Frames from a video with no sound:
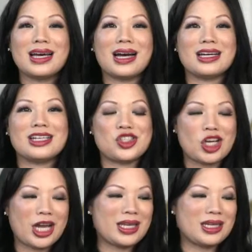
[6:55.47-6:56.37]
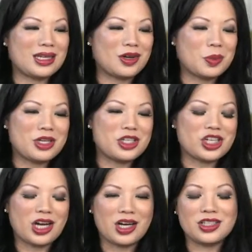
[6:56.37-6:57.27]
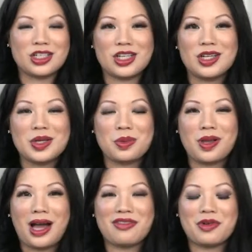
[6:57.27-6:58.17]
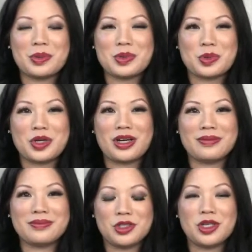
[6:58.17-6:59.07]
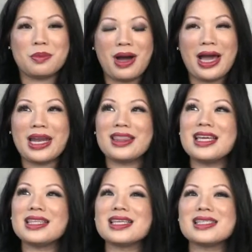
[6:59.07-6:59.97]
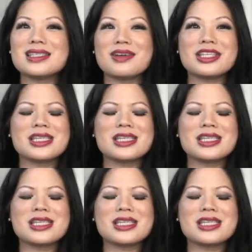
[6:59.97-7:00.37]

Shine, and a whole bunch of other platforms where you can buy it. I think this is what